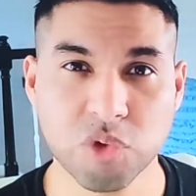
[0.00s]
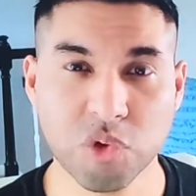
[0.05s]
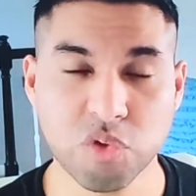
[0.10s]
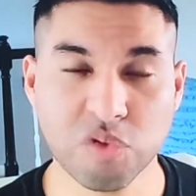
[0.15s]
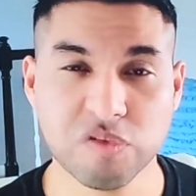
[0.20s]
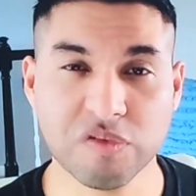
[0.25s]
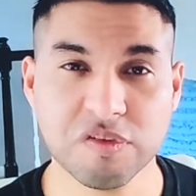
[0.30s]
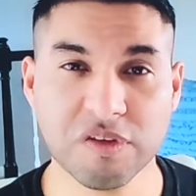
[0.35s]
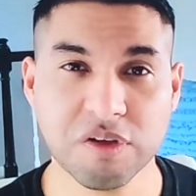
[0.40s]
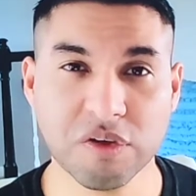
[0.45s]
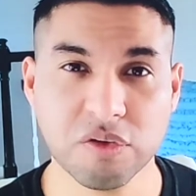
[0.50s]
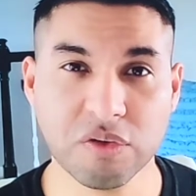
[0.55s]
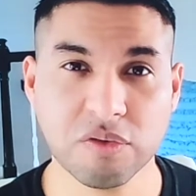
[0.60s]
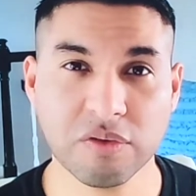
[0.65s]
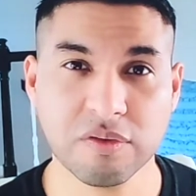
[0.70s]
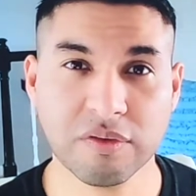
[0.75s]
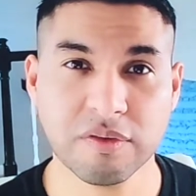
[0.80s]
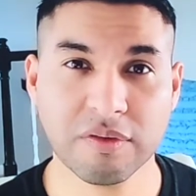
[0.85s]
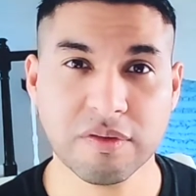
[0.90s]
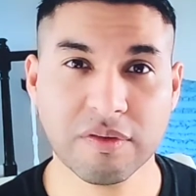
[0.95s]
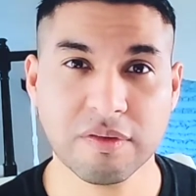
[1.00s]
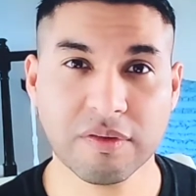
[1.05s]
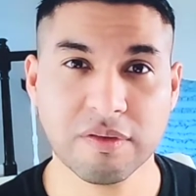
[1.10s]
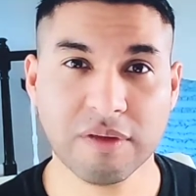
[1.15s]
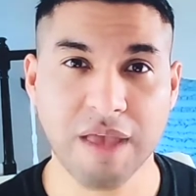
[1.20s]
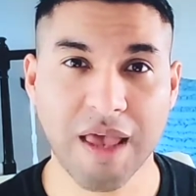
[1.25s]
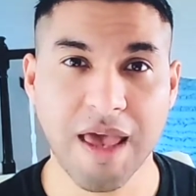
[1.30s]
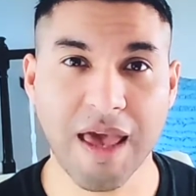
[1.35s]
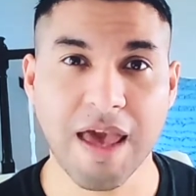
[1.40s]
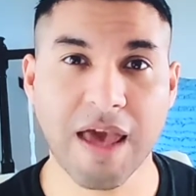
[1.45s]
who still
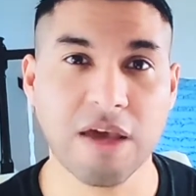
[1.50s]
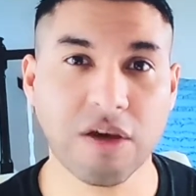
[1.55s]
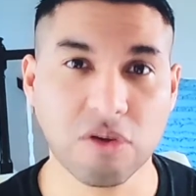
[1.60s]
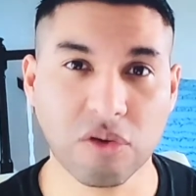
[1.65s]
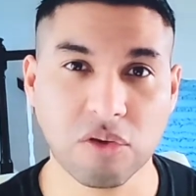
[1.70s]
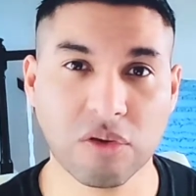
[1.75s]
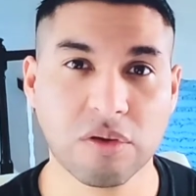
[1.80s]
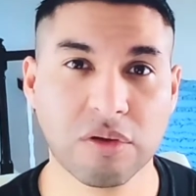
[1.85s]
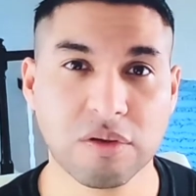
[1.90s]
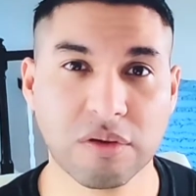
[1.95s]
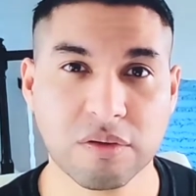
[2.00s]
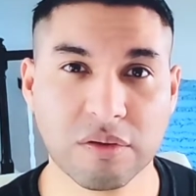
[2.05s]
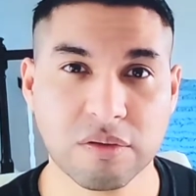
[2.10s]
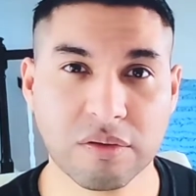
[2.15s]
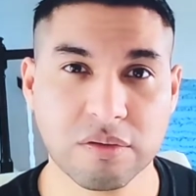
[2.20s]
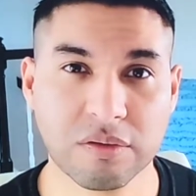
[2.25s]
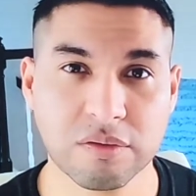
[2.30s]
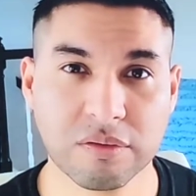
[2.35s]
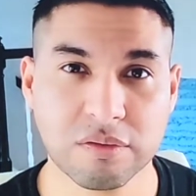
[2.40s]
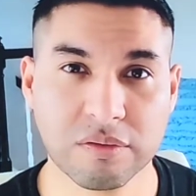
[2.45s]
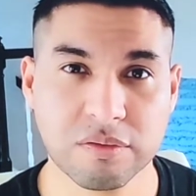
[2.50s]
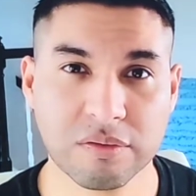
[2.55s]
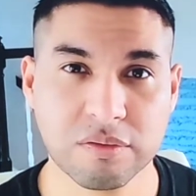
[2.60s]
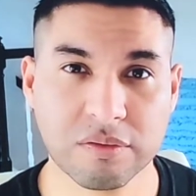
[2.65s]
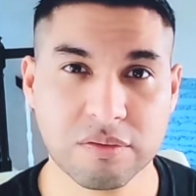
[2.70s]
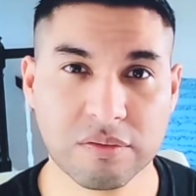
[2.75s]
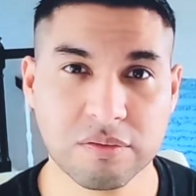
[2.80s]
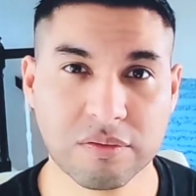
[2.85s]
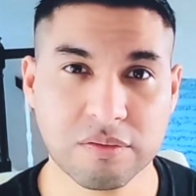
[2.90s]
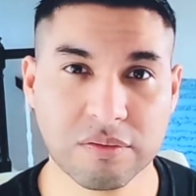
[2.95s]
hail
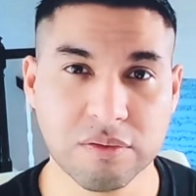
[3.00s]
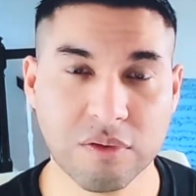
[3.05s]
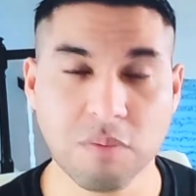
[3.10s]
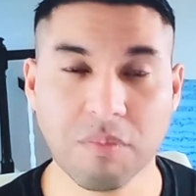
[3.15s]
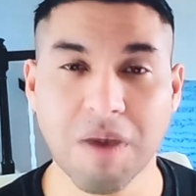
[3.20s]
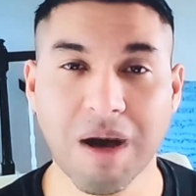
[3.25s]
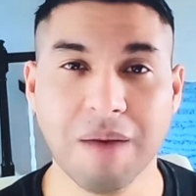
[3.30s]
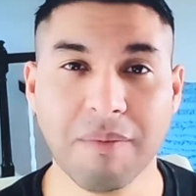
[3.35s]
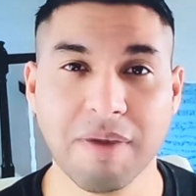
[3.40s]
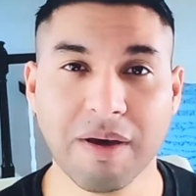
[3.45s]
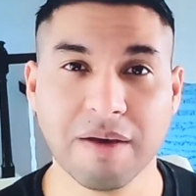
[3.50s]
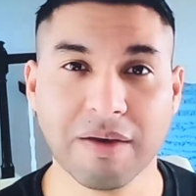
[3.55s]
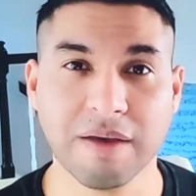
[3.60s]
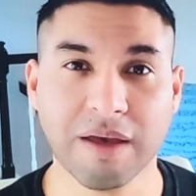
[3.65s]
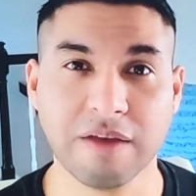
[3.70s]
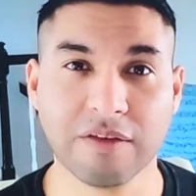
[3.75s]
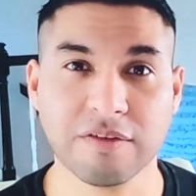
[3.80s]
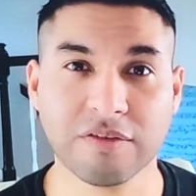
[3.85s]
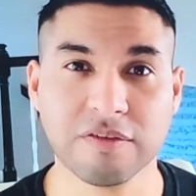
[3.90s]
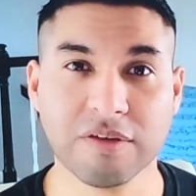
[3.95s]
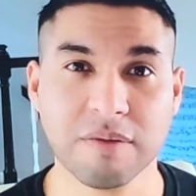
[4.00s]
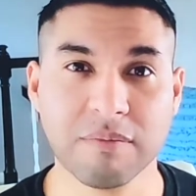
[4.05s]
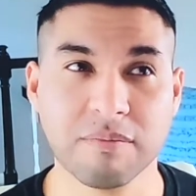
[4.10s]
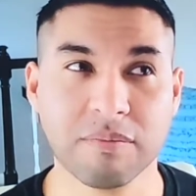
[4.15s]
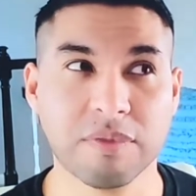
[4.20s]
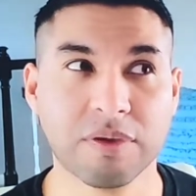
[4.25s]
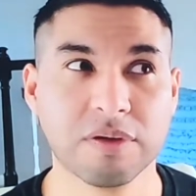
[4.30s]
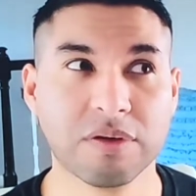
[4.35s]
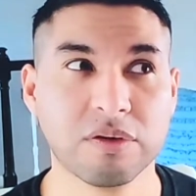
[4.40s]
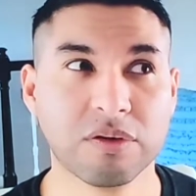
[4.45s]
Obama as
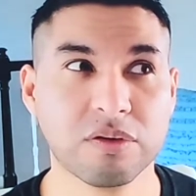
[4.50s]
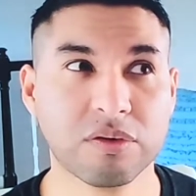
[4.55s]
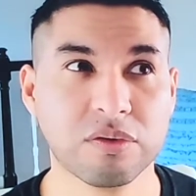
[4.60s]
some